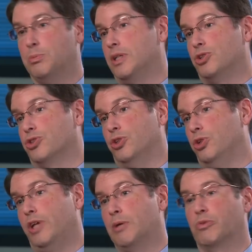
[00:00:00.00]
to me is just a
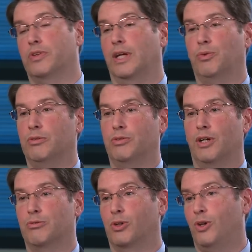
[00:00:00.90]
new name for a thing we've
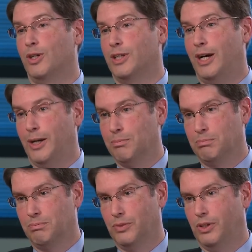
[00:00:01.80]
done for a long time.
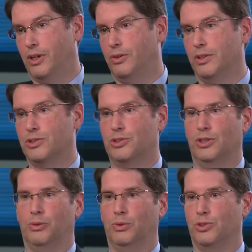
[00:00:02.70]
You know,
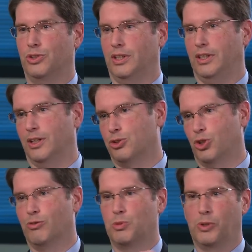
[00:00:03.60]
it's it was the uh,
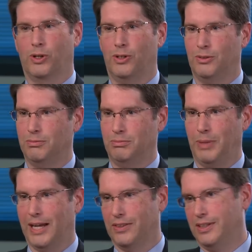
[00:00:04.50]
service bureau
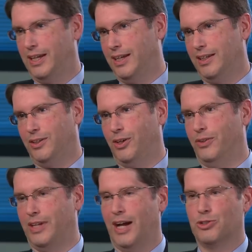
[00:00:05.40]
back in the day. You
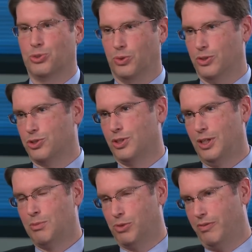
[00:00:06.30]
know, the outsourced
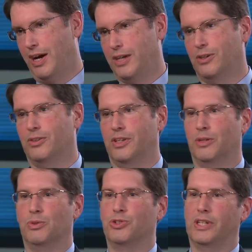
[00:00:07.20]
provider.
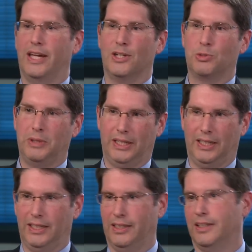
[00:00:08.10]
Then it was the ASP,
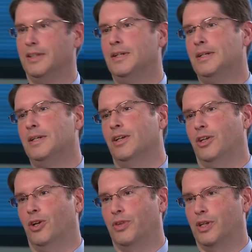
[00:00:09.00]
and
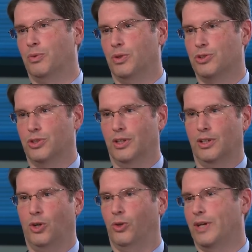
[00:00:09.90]
you know, then it was
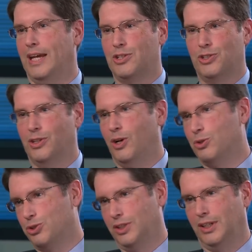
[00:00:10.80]
the colocation
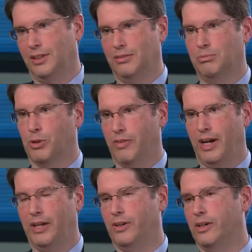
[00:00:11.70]
hosting
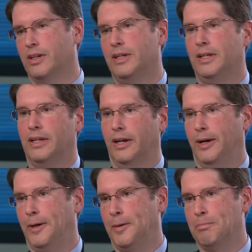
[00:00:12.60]
provider.
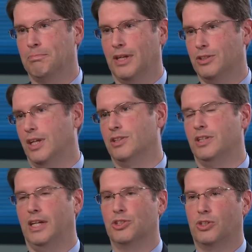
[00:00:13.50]
Um, and, and,
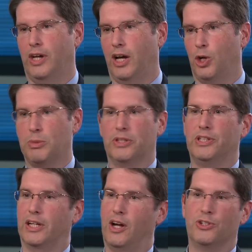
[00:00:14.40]
today it's cloud, albeit the
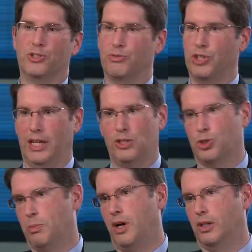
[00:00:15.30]
technologies have
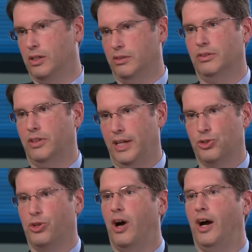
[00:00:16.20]
changed, the model
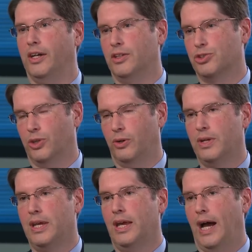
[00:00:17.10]
has not. And
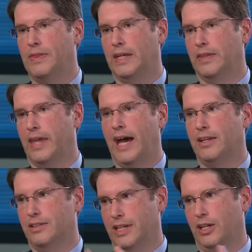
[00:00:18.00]
so I think
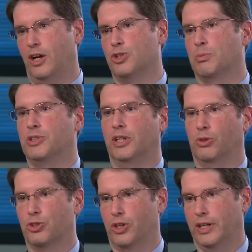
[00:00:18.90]
that technology in
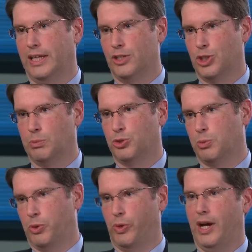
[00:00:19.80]
particular is starting to catch up with
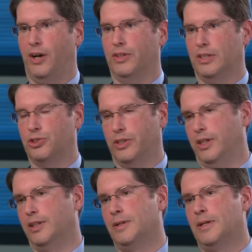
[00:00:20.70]
some of the realities
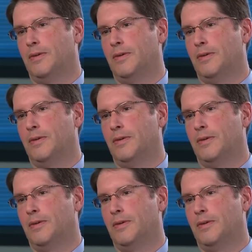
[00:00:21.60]
that,